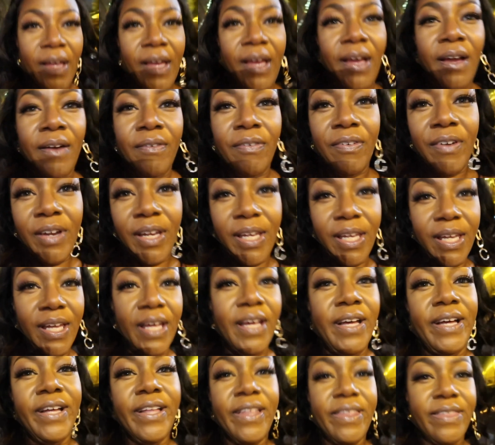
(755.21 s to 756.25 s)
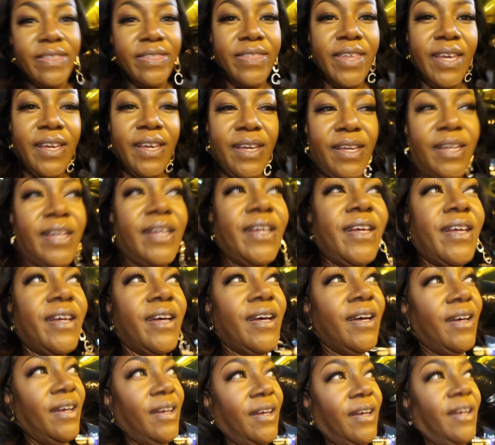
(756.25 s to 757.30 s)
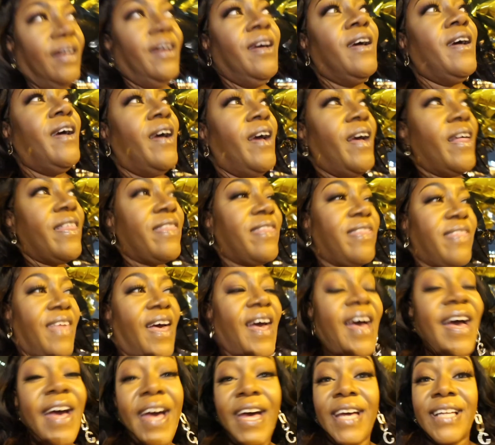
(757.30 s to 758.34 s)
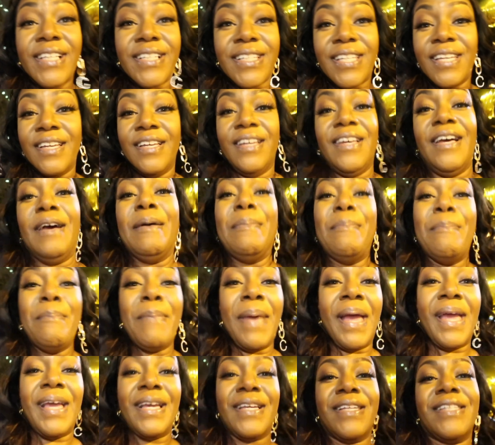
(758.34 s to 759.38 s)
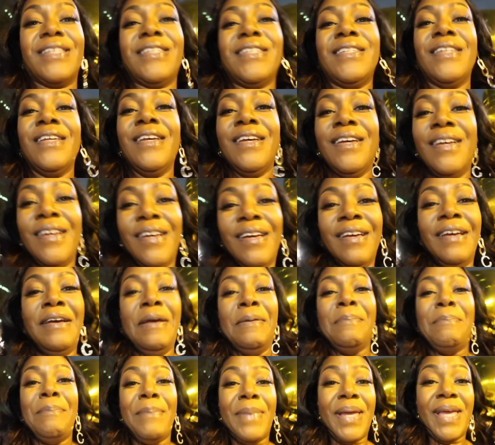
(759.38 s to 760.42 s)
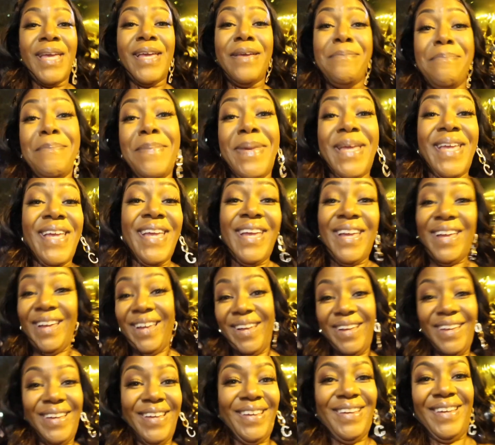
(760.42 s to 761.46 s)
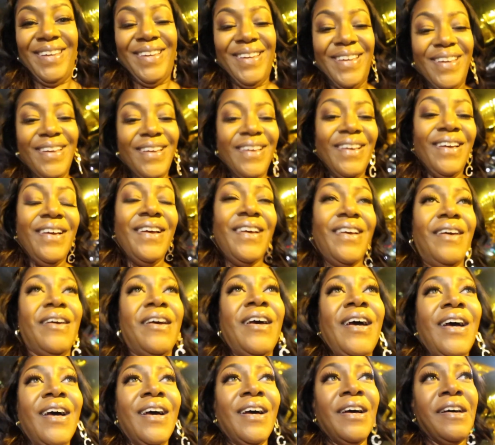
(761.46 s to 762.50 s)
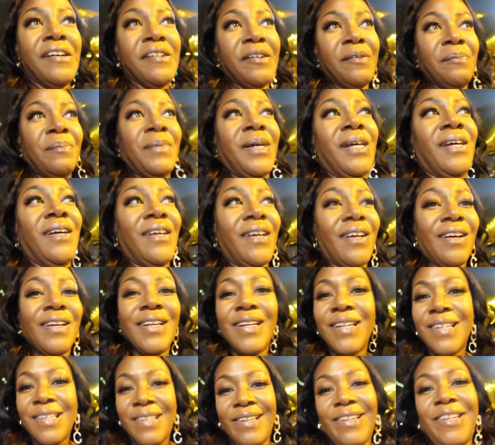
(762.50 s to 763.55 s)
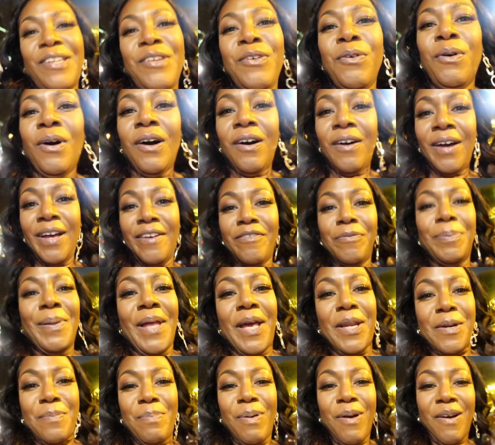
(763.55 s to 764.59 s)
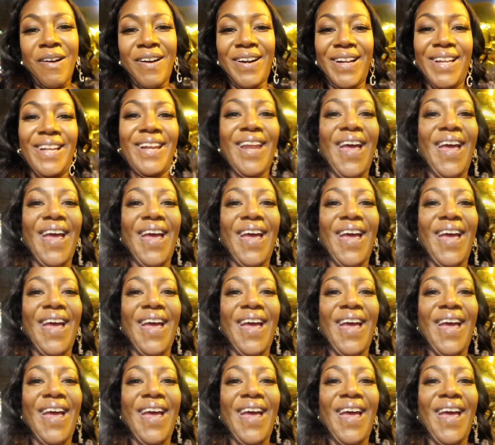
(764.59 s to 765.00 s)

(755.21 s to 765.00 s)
everything that makes me me um, you all have played a part in